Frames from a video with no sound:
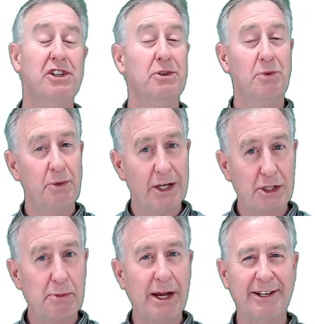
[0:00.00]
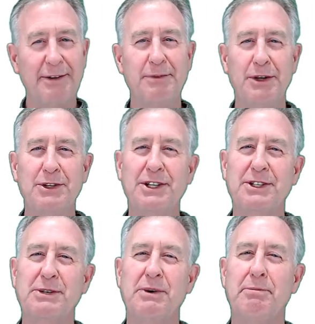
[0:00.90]
just what we expected for a
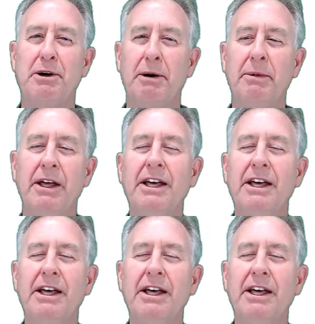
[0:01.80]
60 watt bulb.